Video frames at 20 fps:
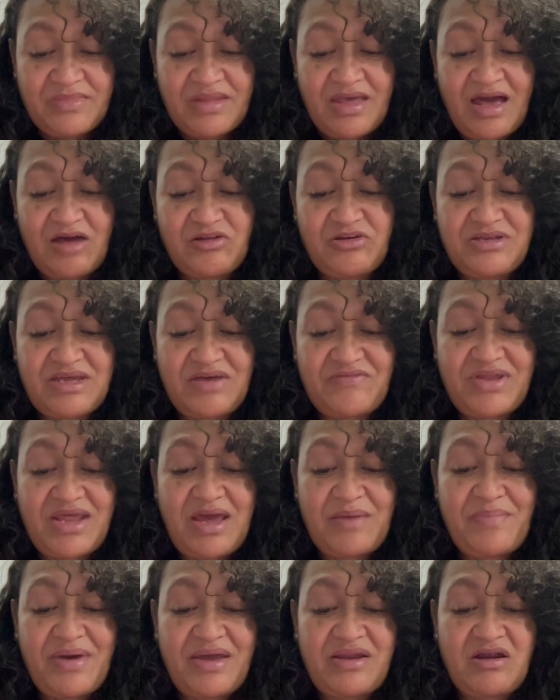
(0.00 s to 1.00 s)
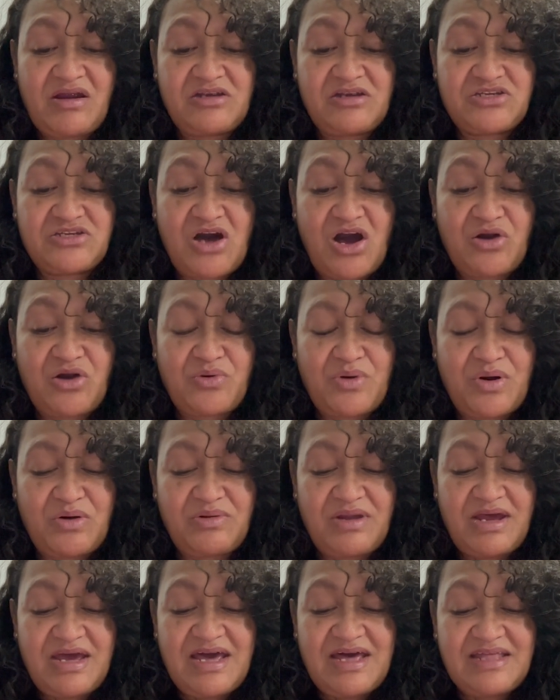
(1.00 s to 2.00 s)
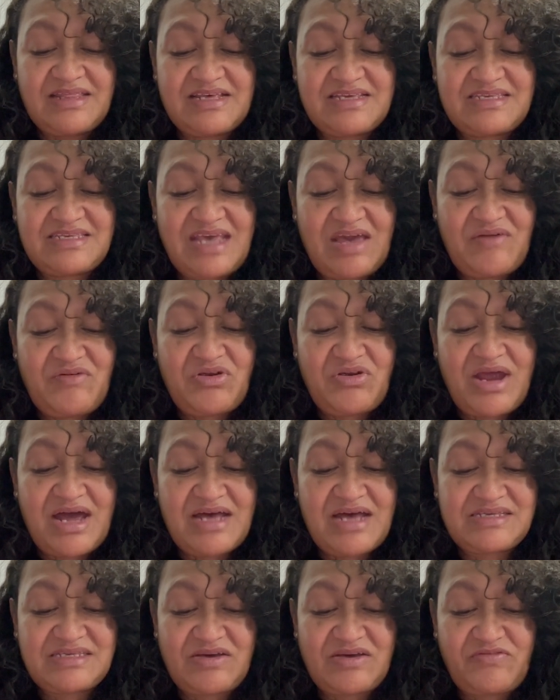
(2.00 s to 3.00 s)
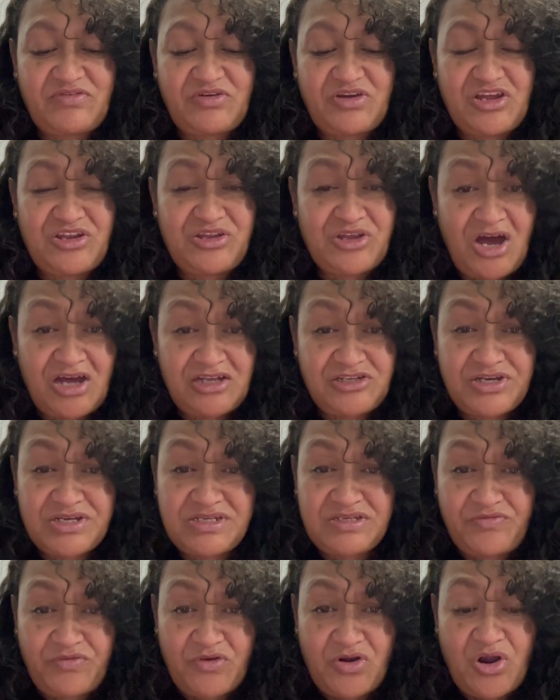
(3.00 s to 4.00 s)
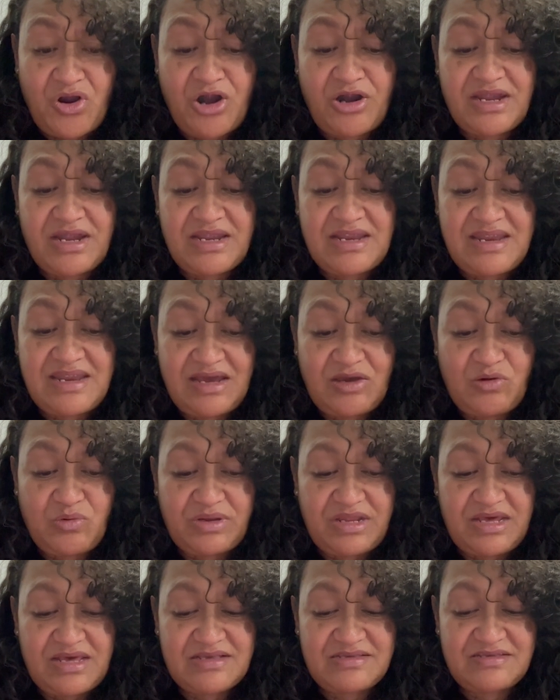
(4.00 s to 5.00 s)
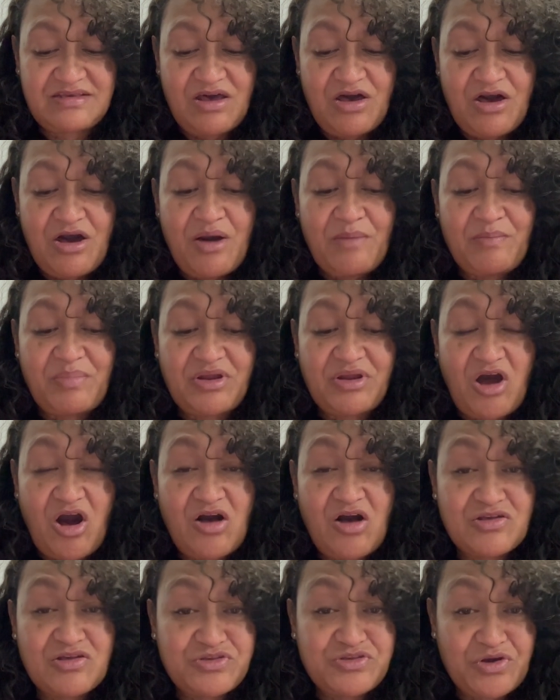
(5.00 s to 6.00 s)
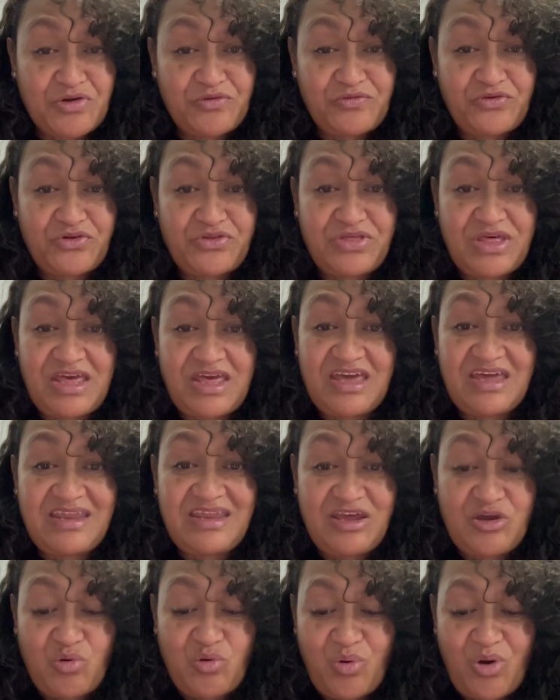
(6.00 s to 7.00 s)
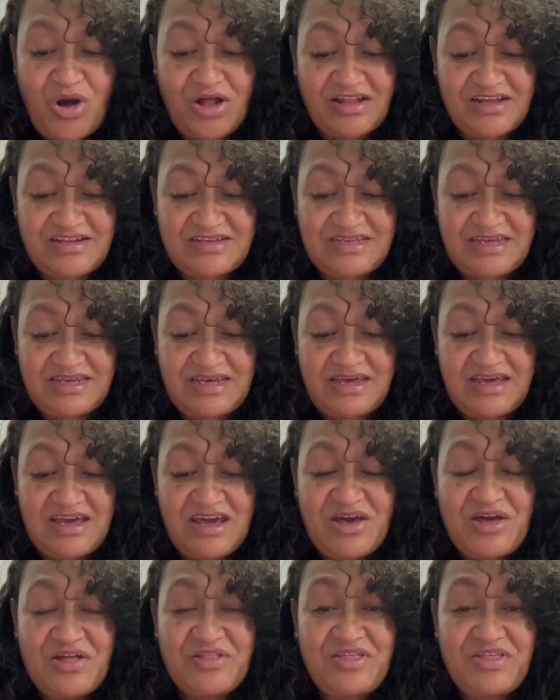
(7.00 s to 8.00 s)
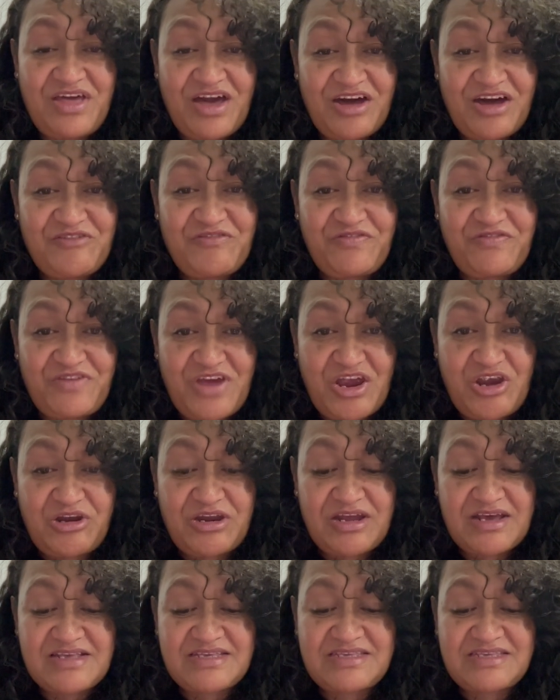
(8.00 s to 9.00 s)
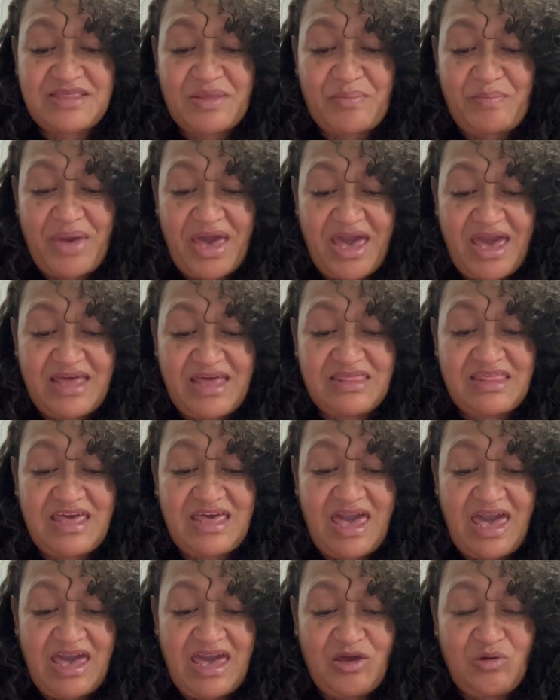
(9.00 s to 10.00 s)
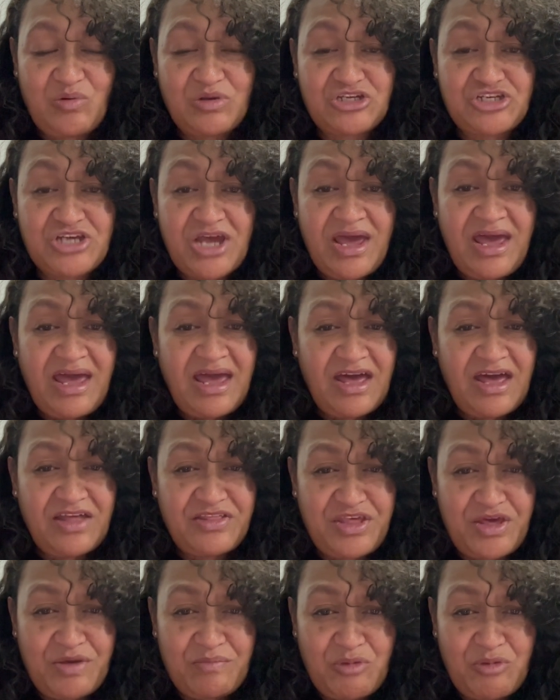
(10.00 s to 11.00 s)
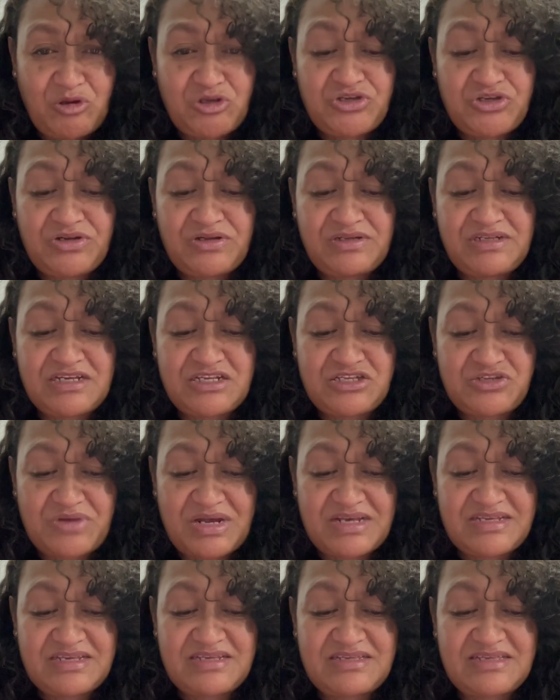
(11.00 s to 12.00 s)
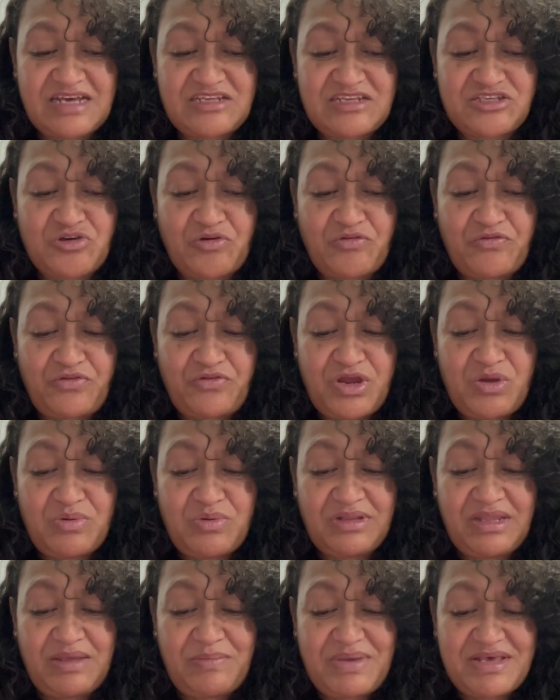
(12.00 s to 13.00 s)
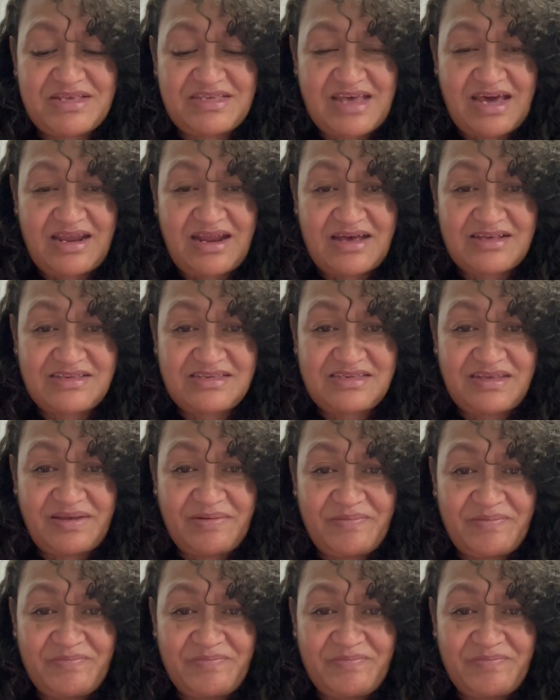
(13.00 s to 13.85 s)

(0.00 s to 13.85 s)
Elder David A. Bednar taught, quote, "The Savior has suffered not just for our iniquities, but also for the inequality, the unfairness, the pain, the anguish, and the emotional distresses that so frequently beset us.